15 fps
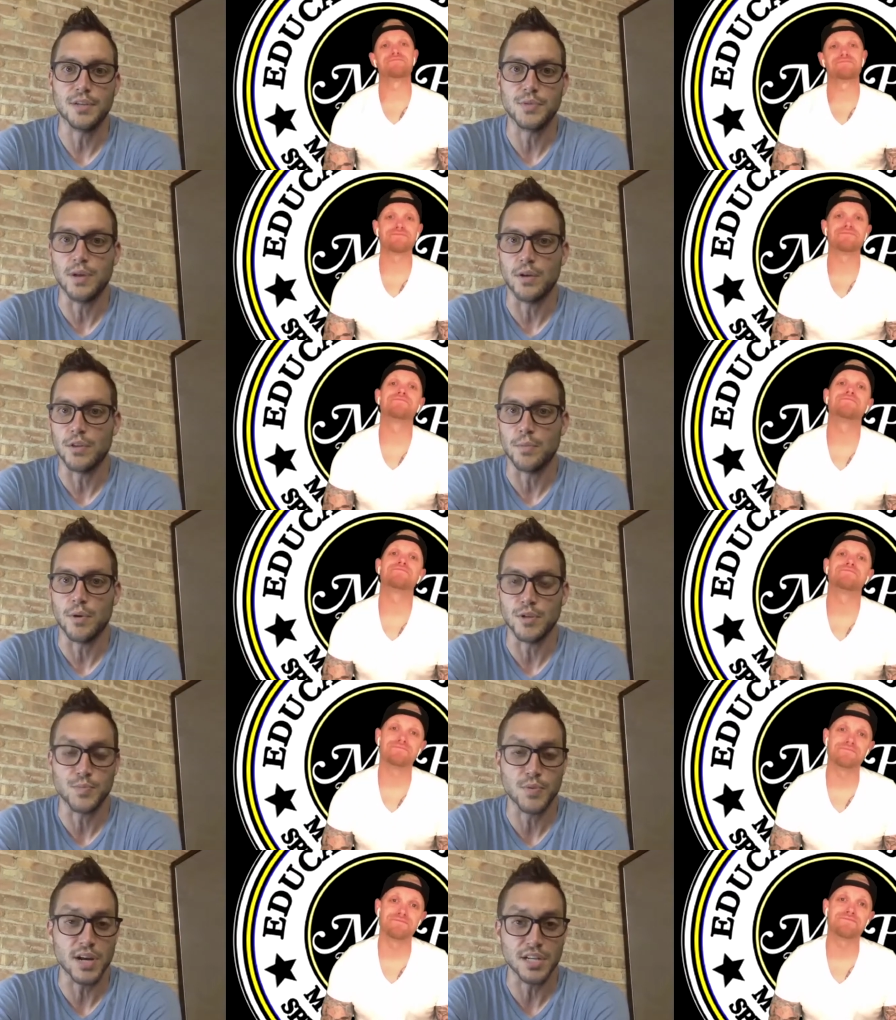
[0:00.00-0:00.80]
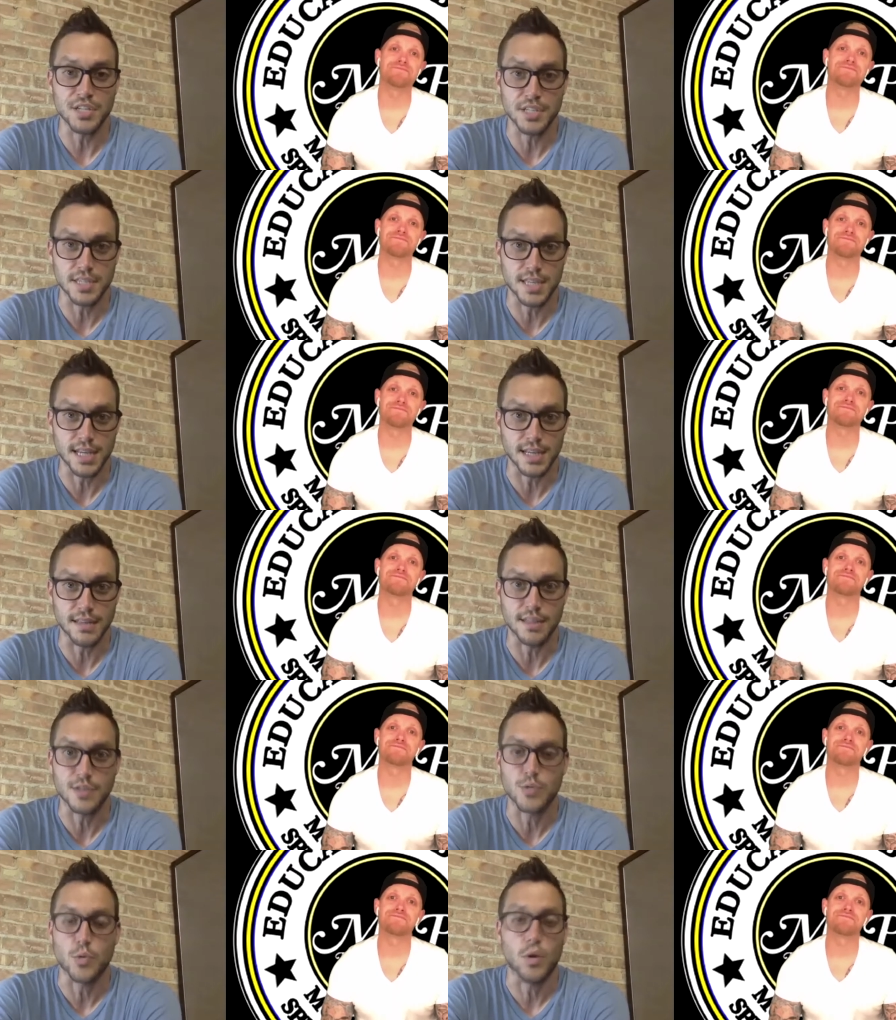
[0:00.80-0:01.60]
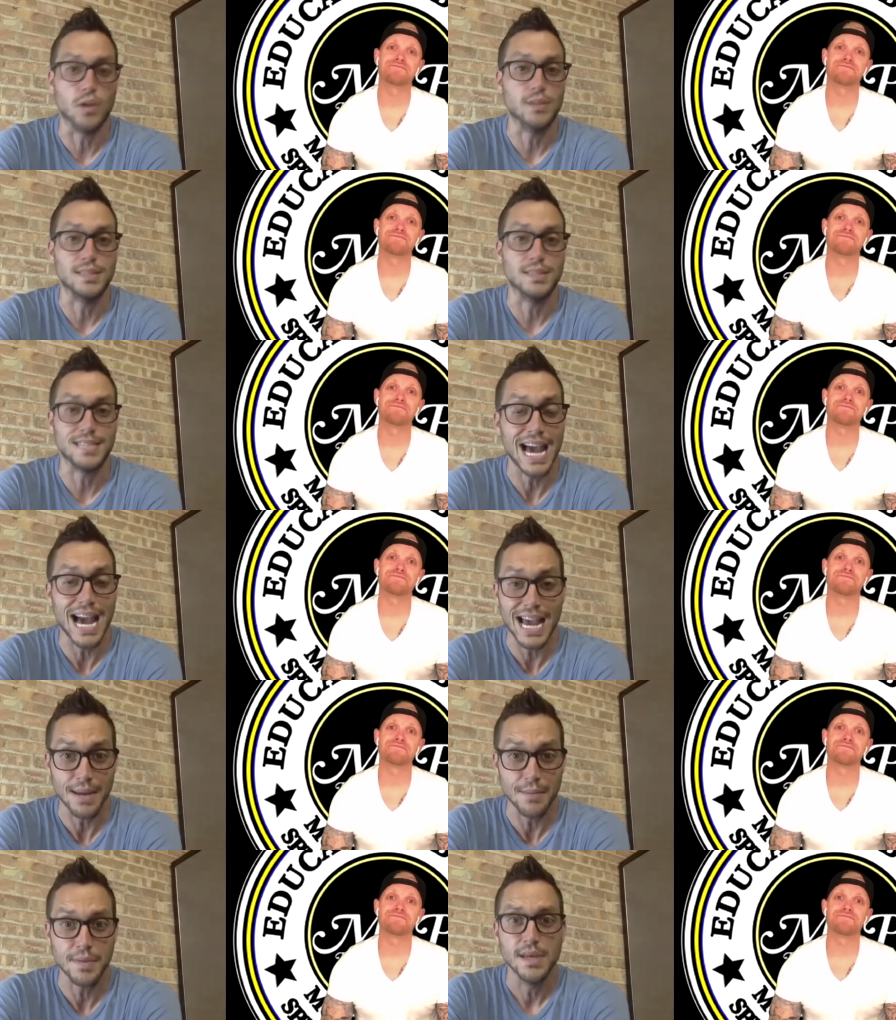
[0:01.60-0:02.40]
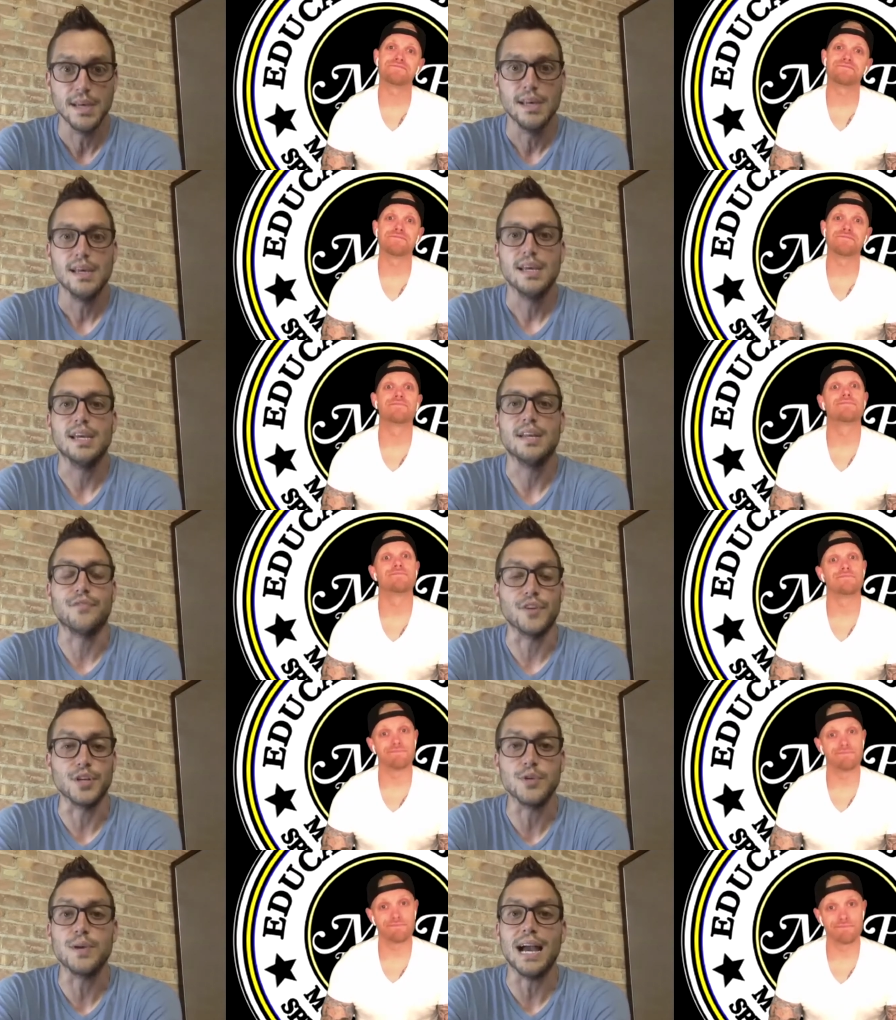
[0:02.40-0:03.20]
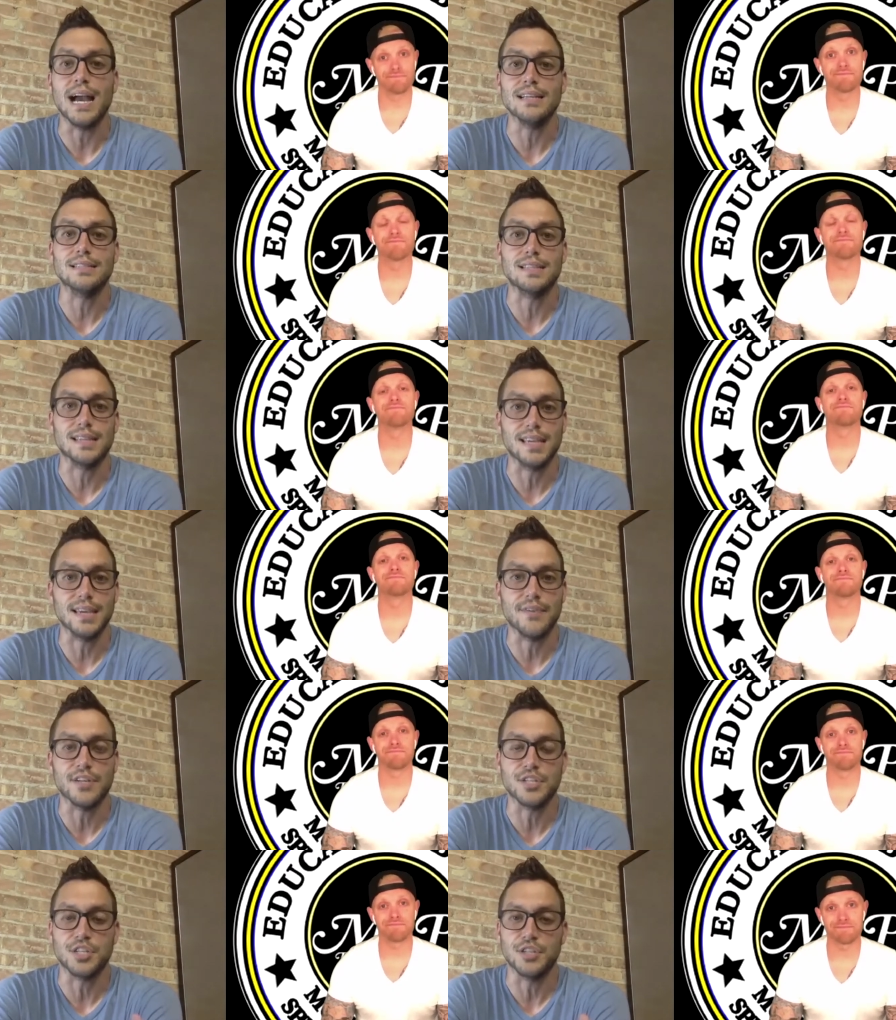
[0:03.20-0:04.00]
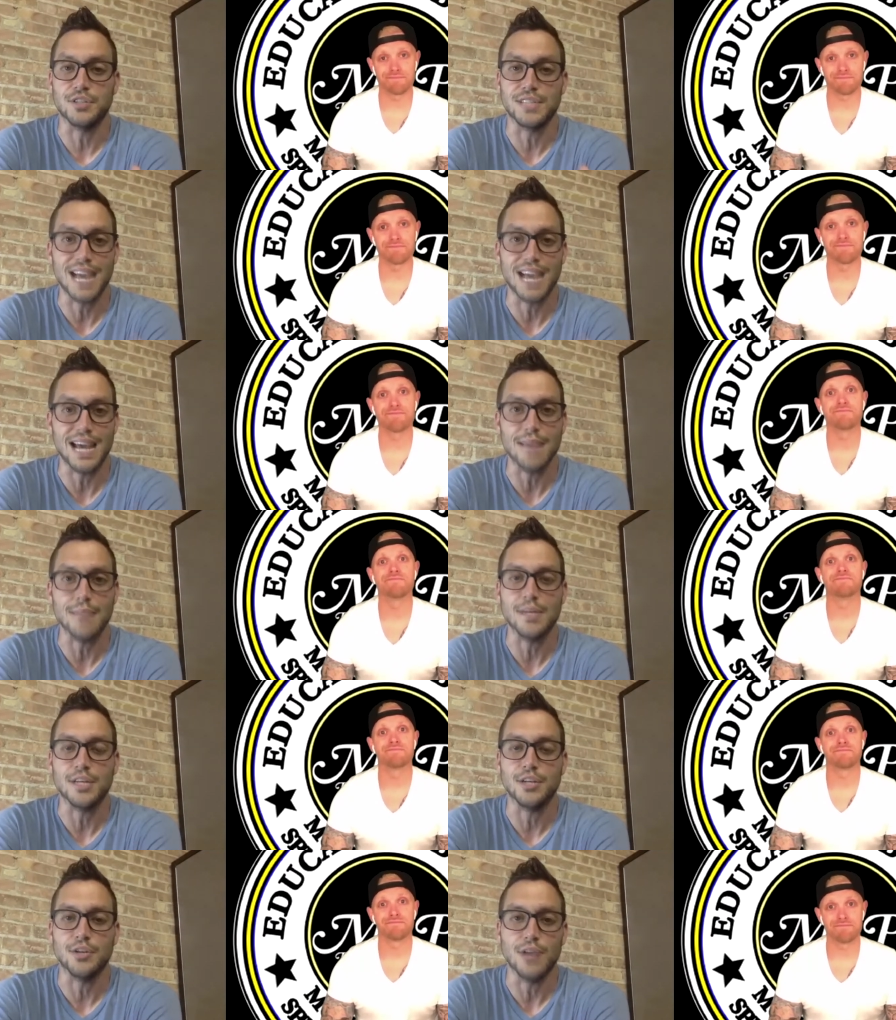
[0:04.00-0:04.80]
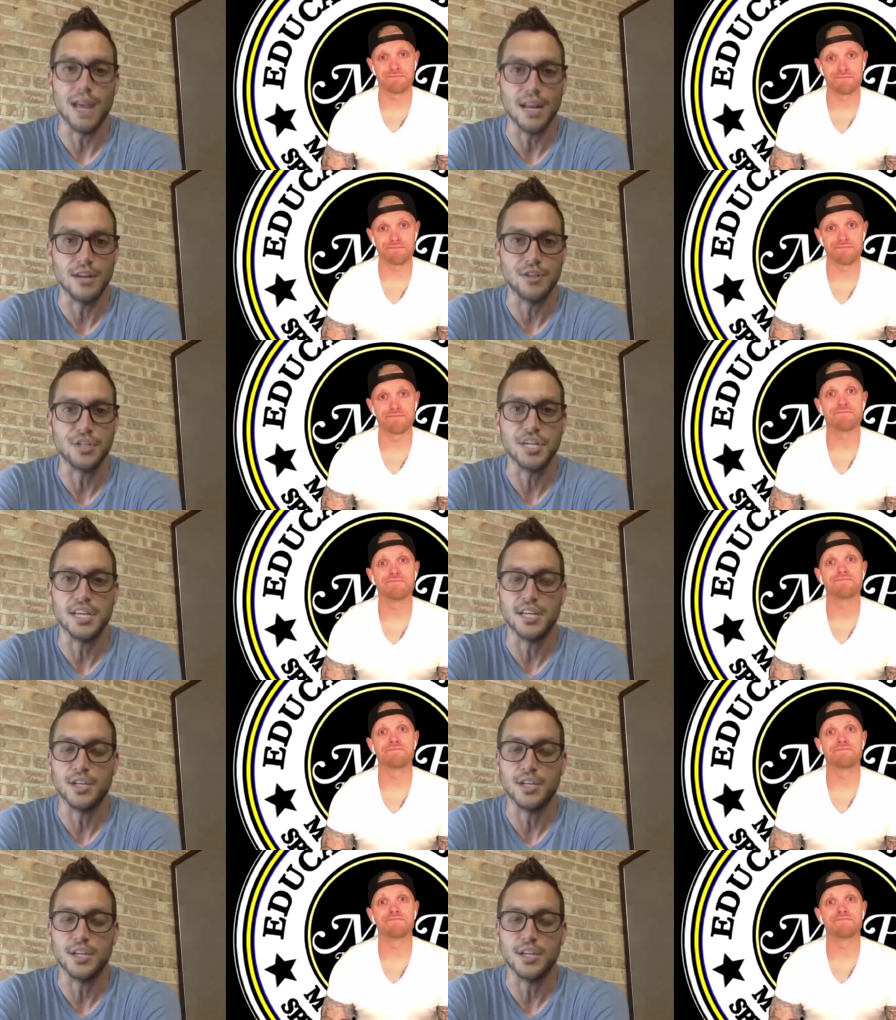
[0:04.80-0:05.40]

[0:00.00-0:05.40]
Speaker 1: know the most precious thing in this world is time. And for you guys to give us your time and your energy and your